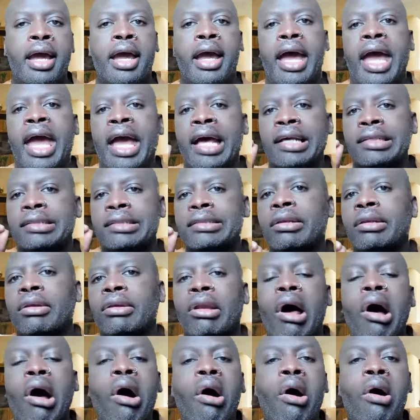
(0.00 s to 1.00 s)
As
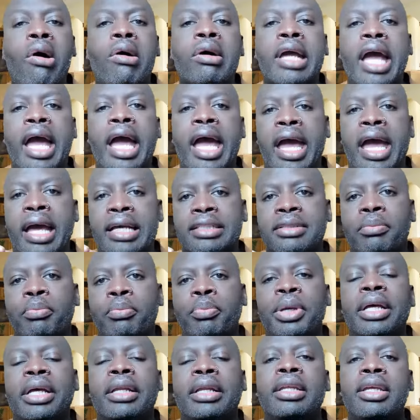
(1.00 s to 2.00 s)
long as
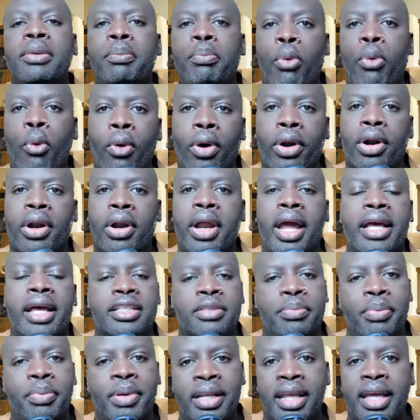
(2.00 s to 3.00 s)
Billy Porter
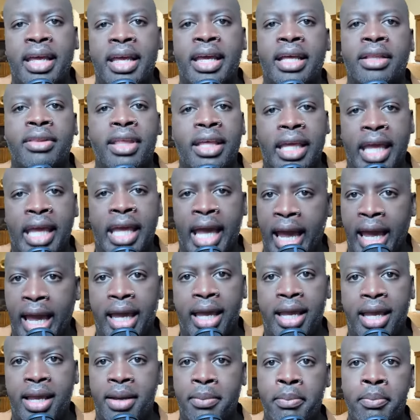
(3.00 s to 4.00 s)
has been in the
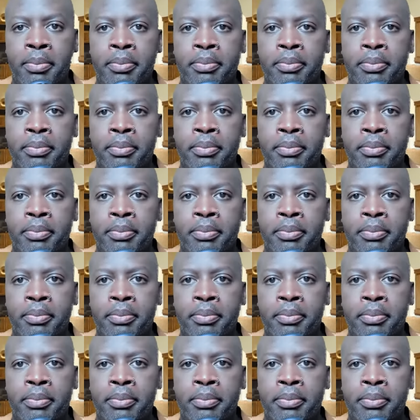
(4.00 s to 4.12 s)
game,